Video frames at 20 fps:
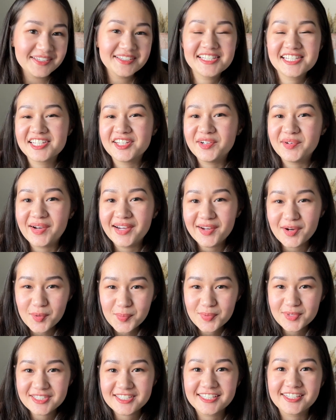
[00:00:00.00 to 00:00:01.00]
So I hope you
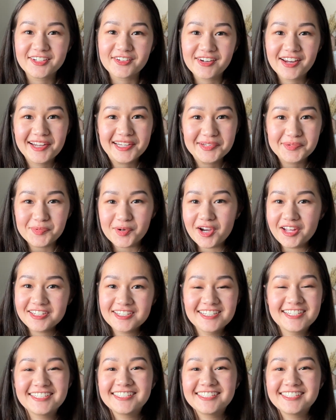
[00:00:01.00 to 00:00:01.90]
stick around and watch.